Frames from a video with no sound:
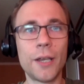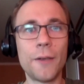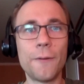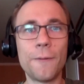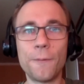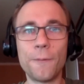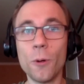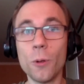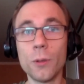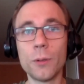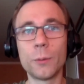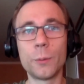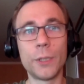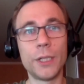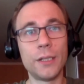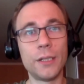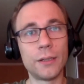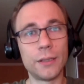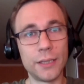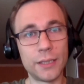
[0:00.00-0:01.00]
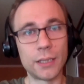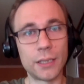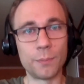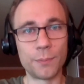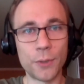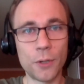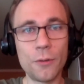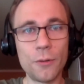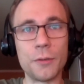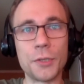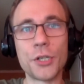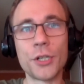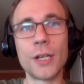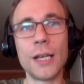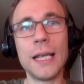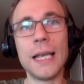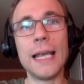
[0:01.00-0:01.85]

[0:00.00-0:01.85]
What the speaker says: following this approach.